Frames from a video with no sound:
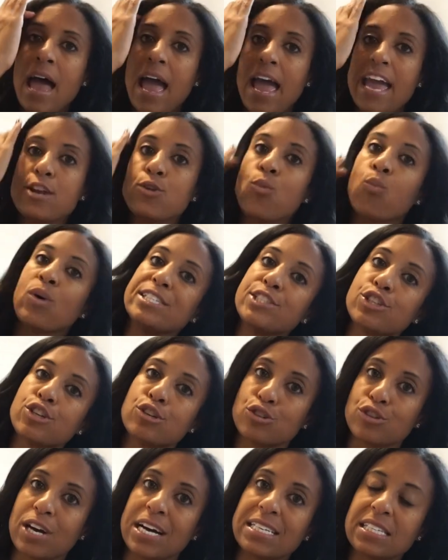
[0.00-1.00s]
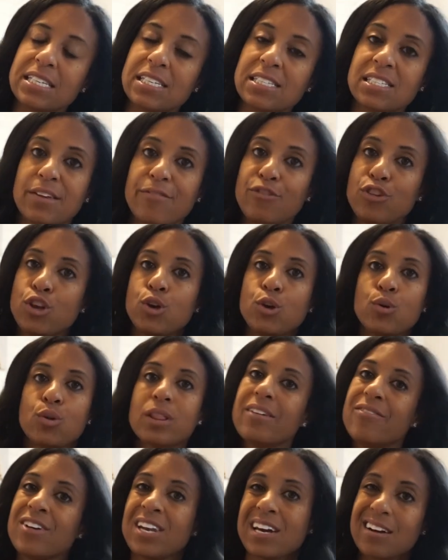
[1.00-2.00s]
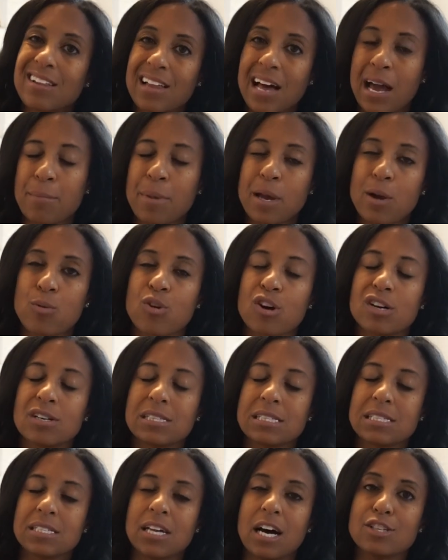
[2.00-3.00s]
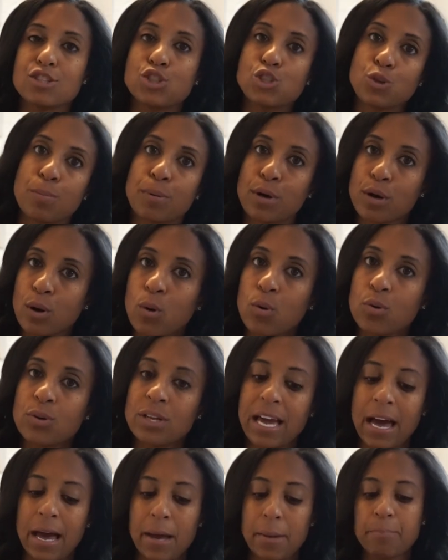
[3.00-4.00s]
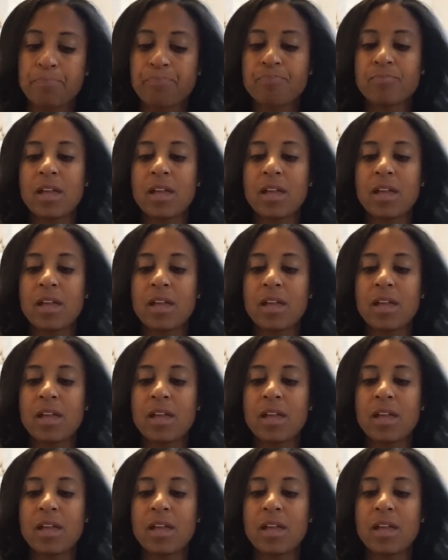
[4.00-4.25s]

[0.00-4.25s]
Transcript: and winter dresses if you live in a climate where it's not super cold yet.